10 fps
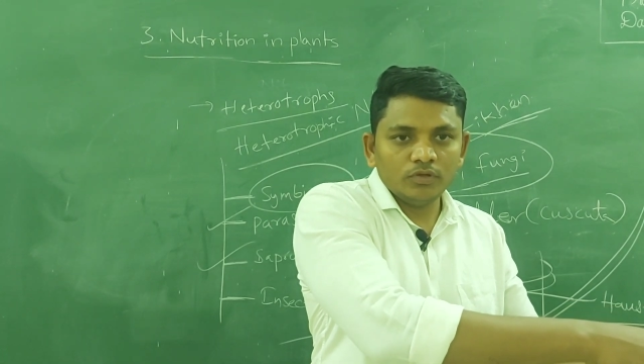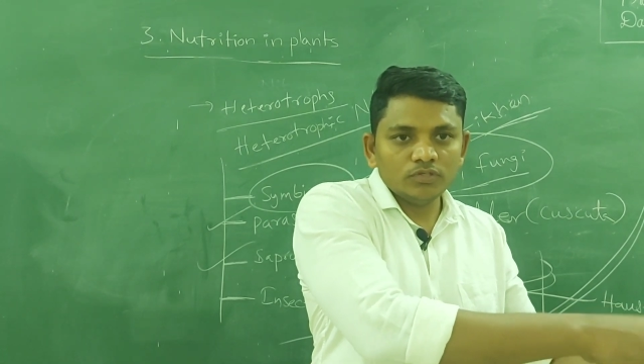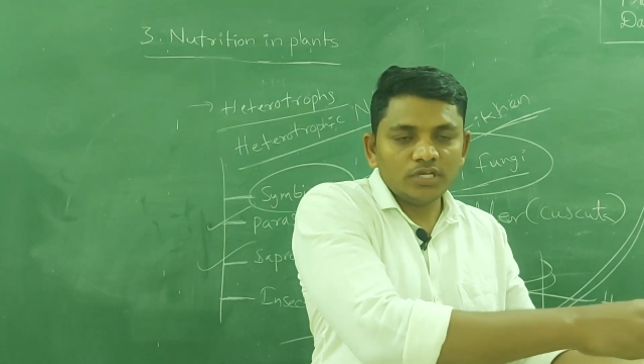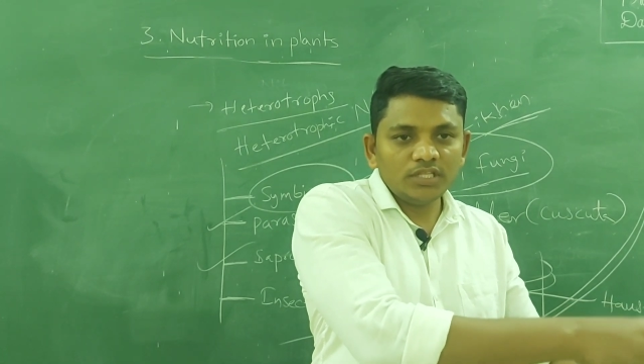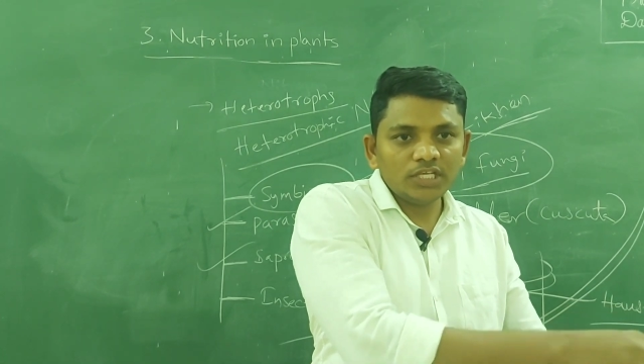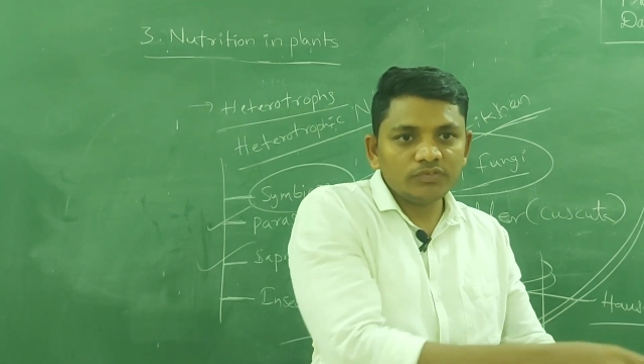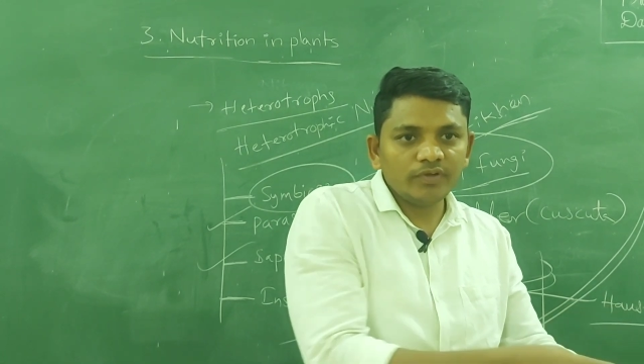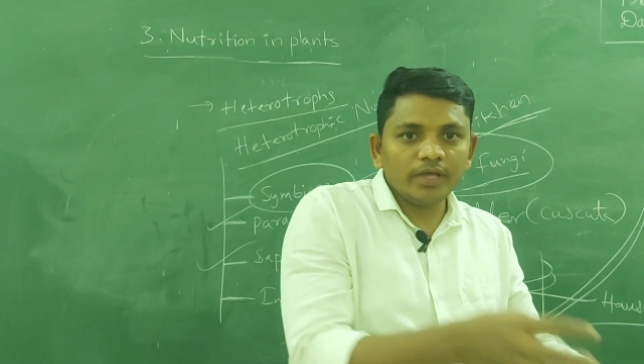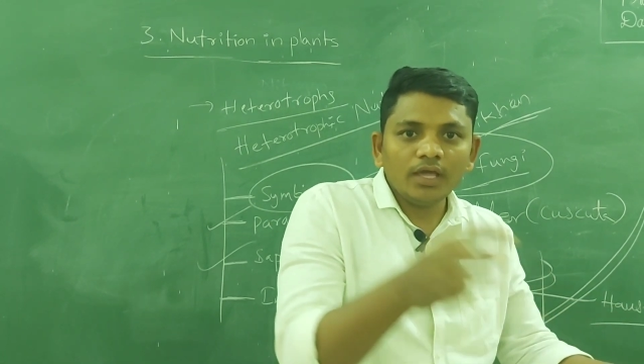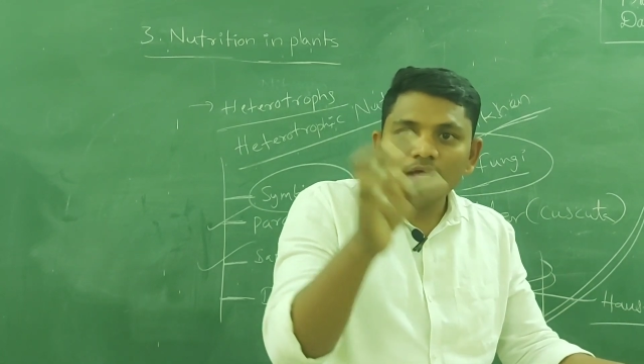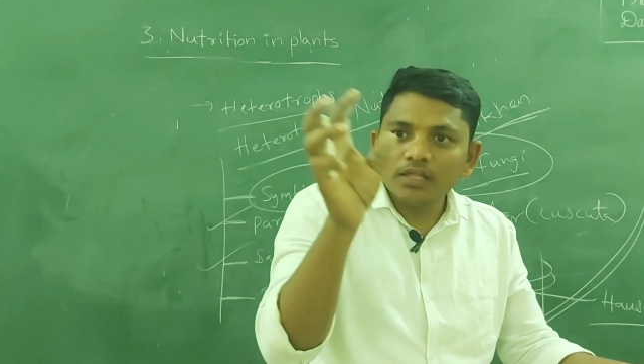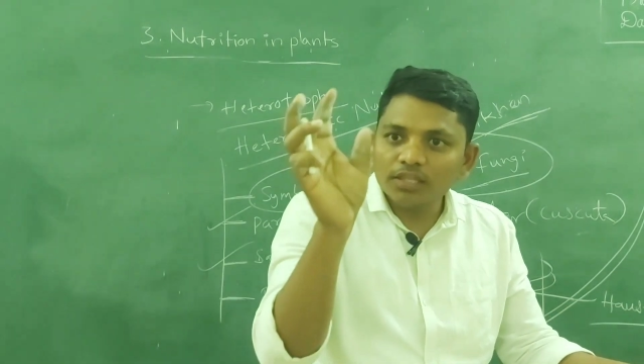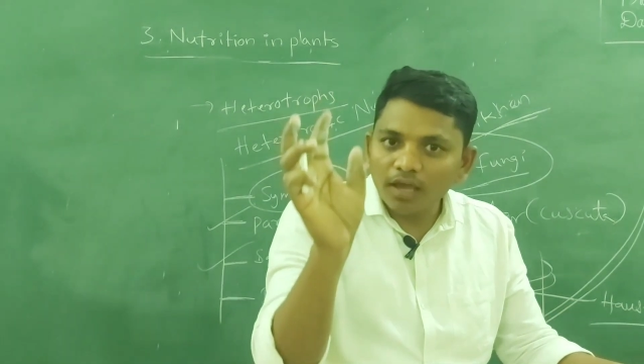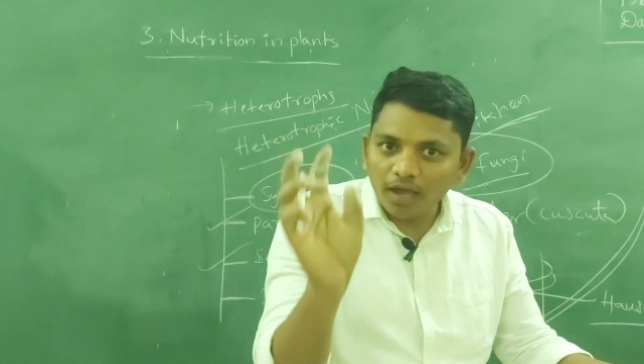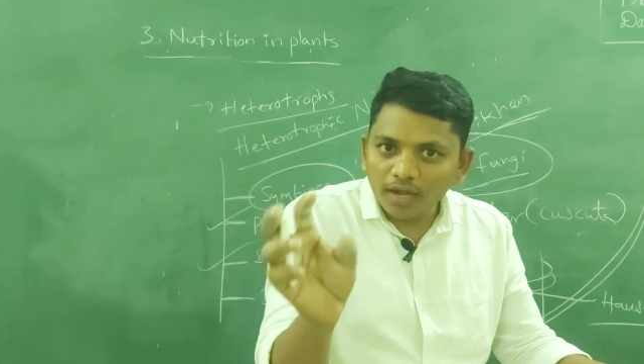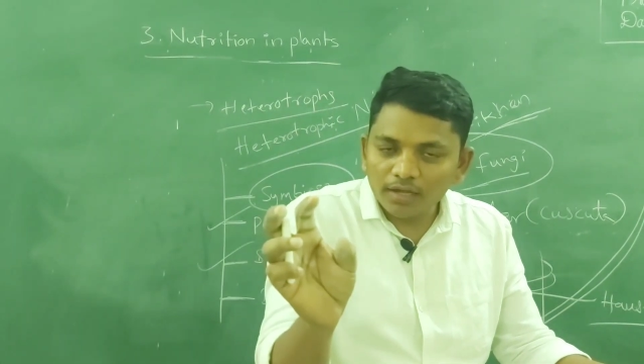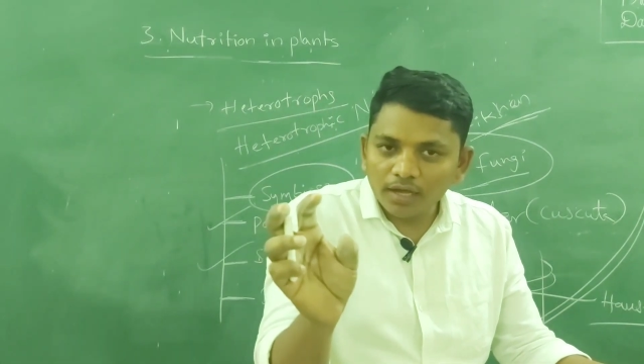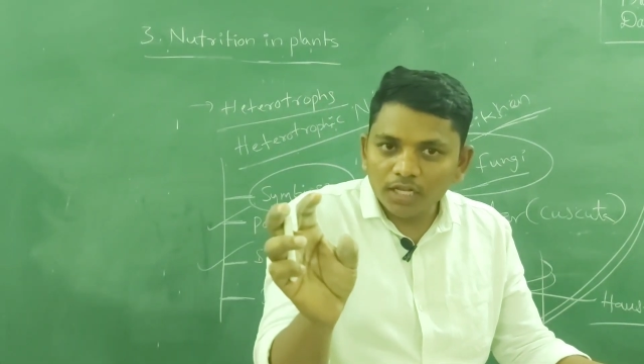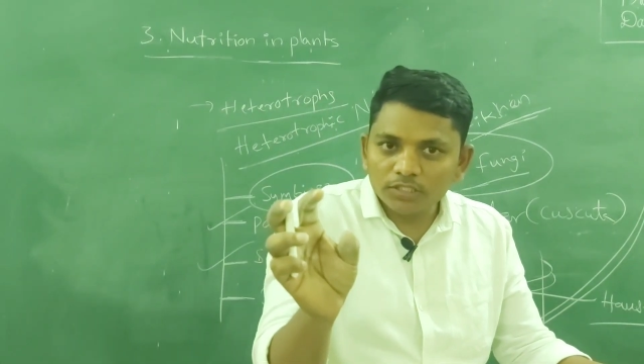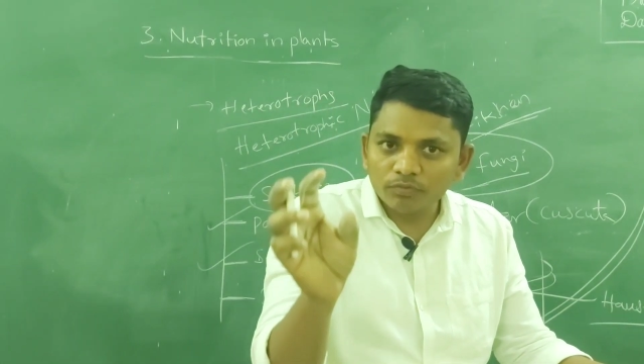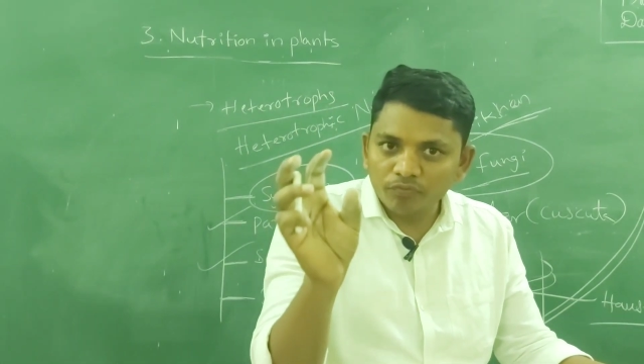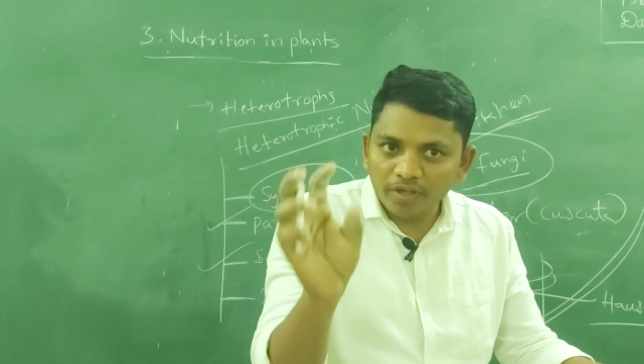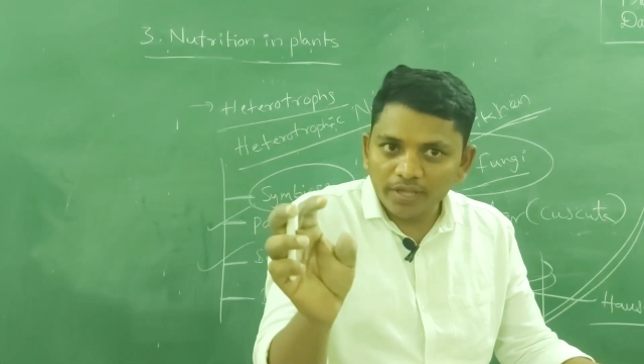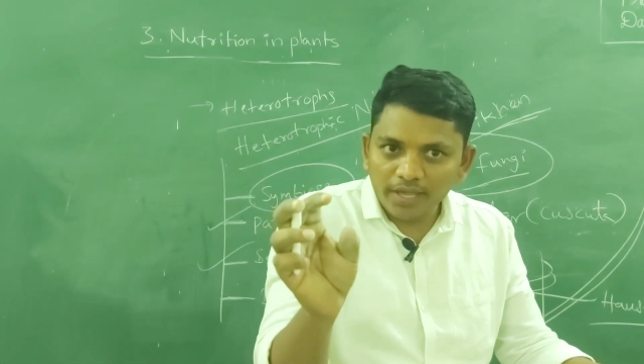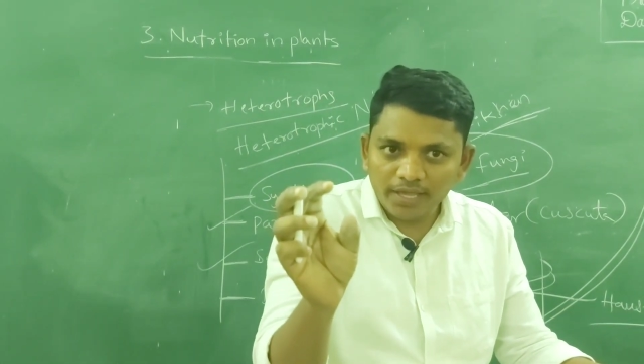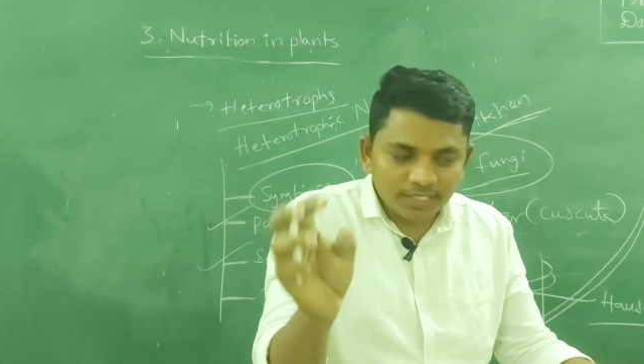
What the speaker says: So in this way, the organism fungi